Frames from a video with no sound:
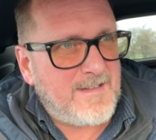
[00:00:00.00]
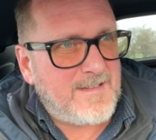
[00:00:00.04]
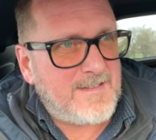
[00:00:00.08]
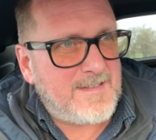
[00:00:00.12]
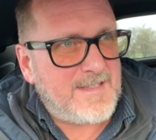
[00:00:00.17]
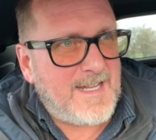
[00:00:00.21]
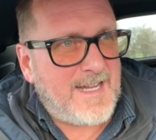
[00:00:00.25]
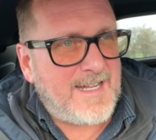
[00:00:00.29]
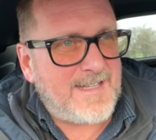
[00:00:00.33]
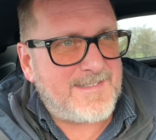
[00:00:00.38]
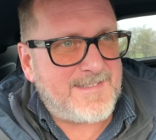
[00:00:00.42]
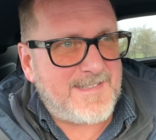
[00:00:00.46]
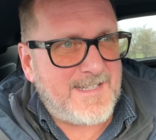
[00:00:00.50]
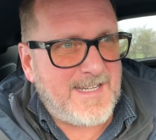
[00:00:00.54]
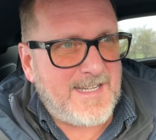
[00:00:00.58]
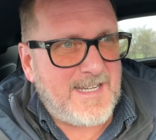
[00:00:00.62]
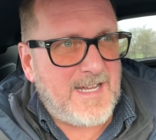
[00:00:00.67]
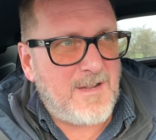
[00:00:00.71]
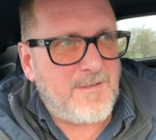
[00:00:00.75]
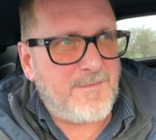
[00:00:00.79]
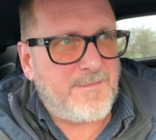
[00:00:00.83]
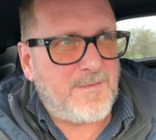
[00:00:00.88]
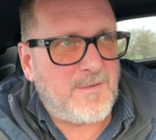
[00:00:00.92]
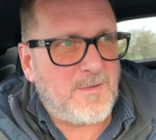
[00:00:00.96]
That's it,
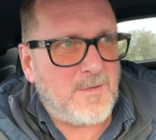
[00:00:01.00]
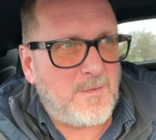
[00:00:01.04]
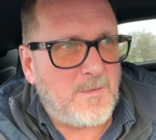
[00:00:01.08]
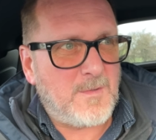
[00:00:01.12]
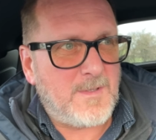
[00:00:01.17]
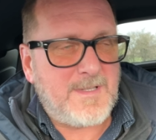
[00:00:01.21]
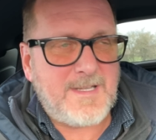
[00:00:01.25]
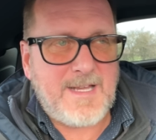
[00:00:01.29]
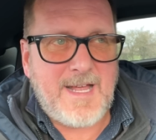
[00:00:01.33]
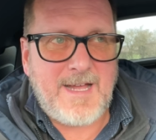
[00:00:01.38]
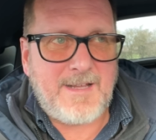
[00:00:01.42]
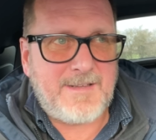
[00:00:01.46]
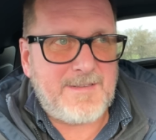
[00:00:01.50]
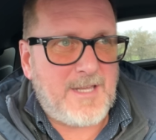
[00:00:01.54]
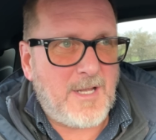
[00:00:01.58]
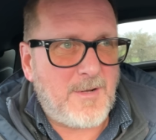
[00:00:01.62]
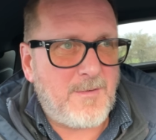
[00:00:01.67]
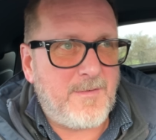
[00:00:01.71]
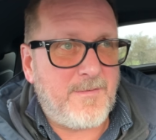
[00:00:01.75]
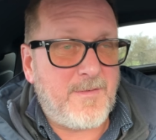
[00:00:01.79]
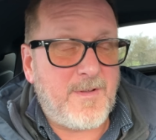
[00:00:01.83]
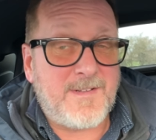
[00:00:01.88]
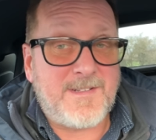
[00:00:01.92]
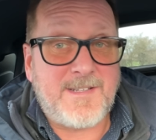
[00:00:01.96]
go forward. Yeah,
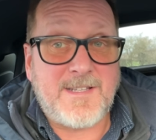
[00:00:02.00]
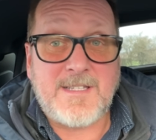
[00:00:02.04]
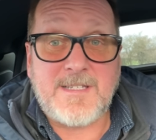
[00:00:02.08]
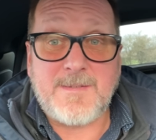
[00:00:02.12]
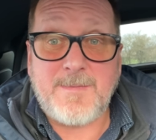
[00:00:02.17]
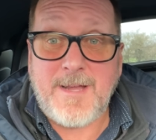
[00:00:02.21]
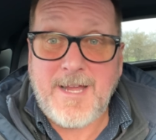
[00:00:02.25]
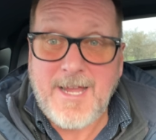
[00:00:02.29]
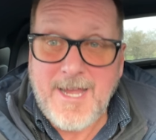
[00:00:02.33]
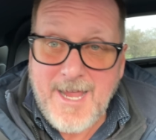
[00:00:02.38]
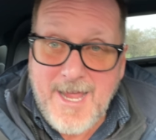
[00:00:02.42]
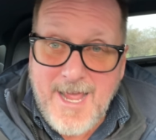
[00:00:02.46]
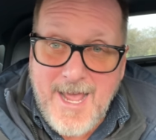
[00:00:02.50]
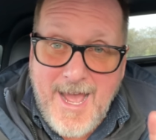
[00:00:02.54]
don't reverse into me.